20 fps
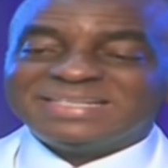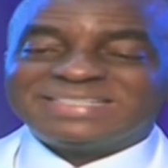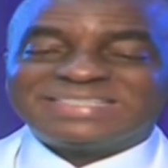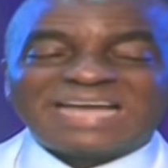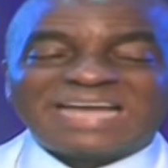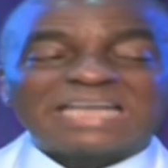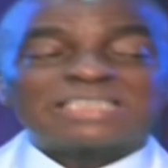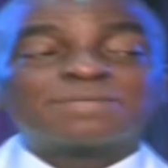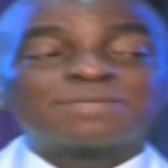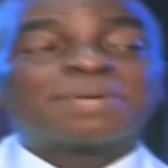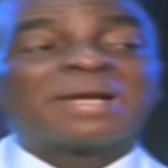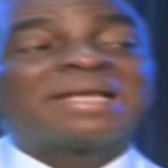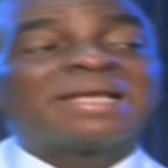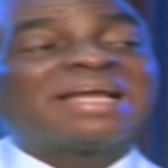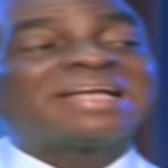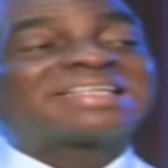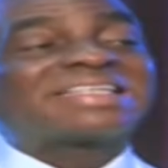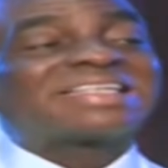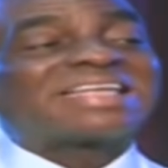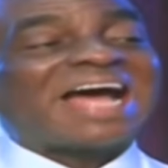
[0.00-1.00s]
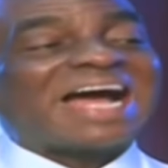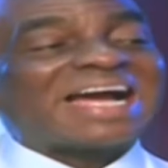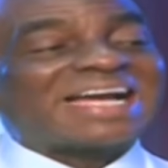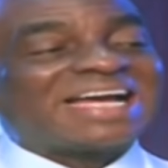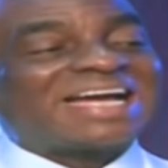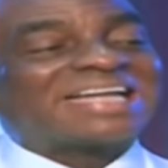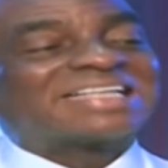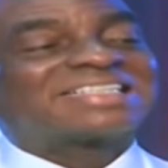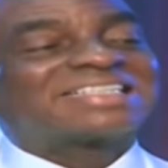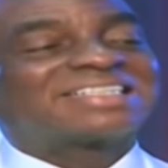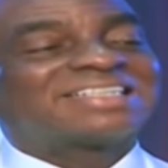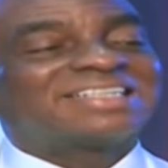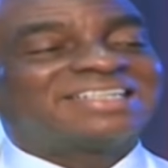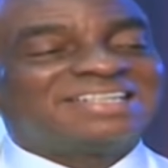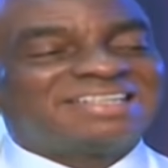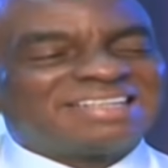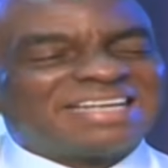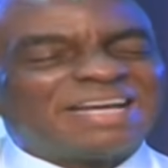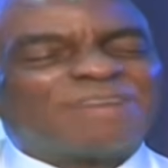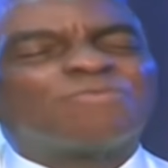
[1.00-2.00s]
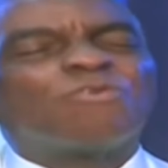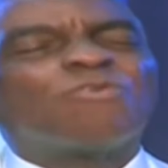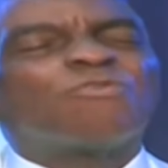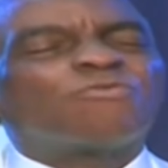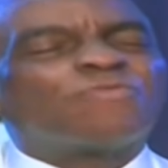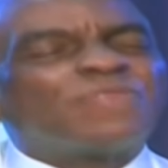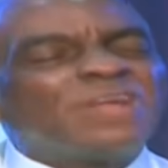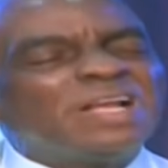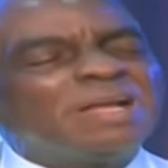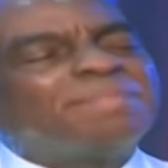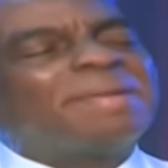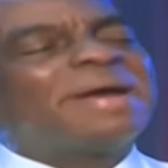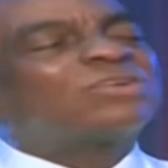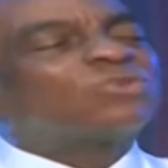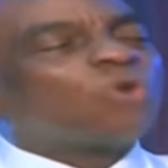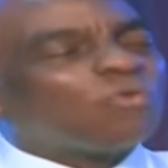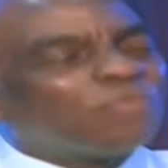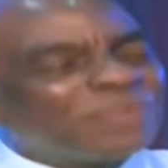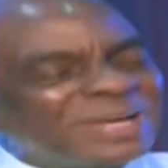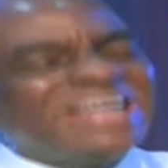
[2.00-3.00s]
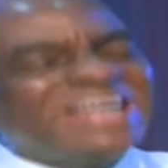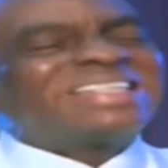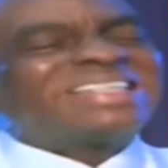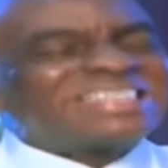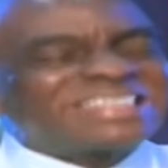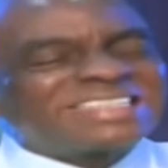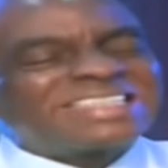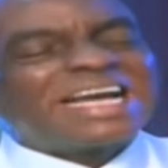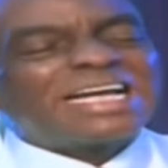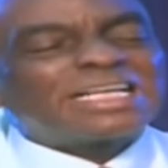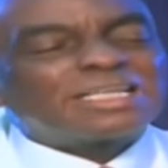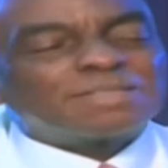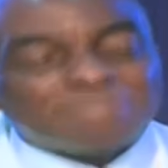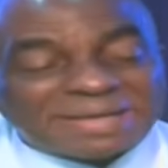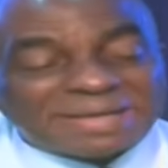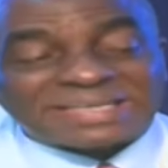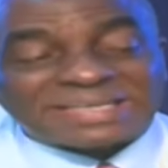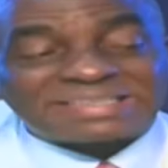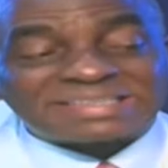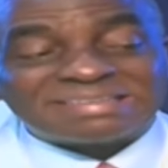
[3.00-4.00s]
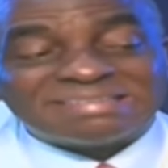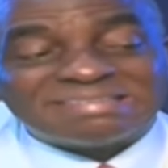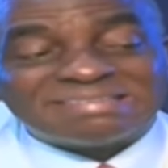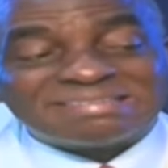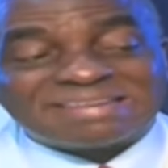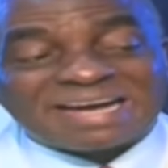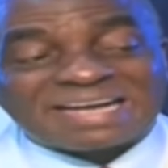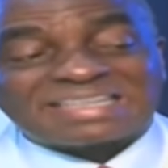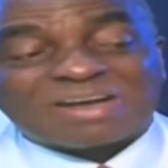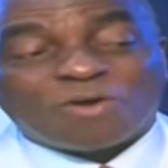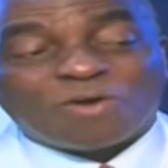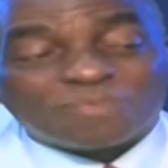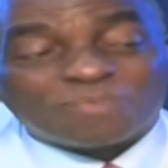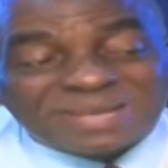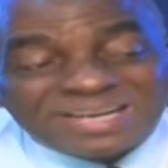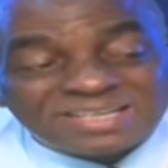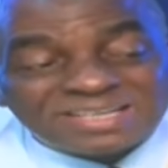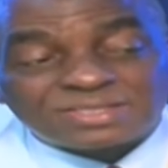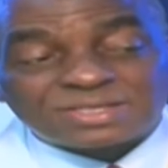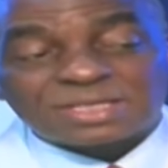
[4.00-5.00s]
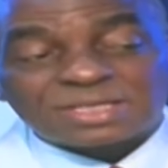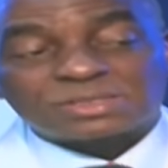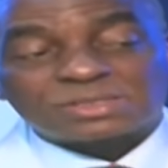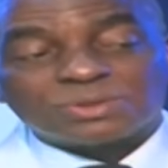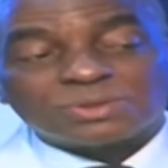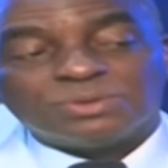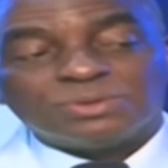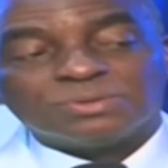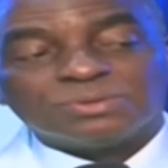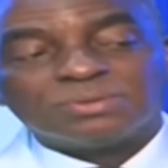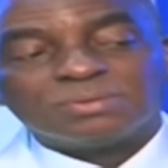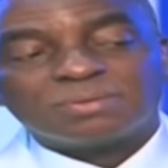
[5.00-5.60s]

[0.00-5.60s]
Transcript: Desperately target the fulfillment of each statement that are of interest to you.